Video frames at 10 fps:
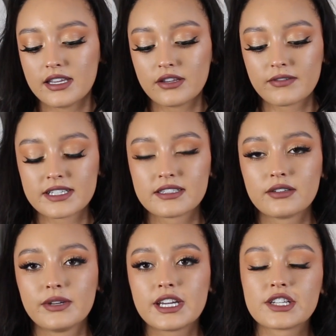And the rest
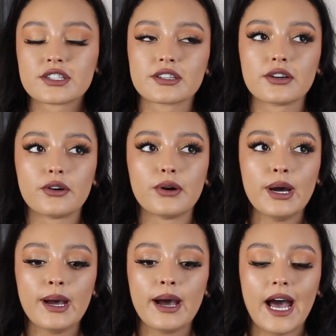of the week I just go
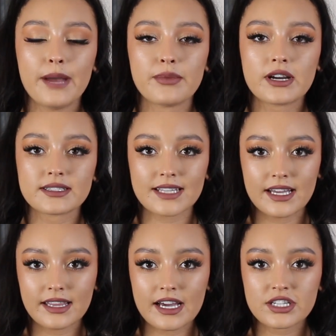eyebrows,
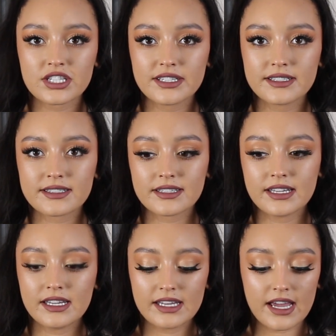eyelashes,
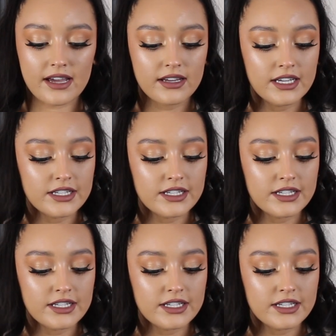and yeah.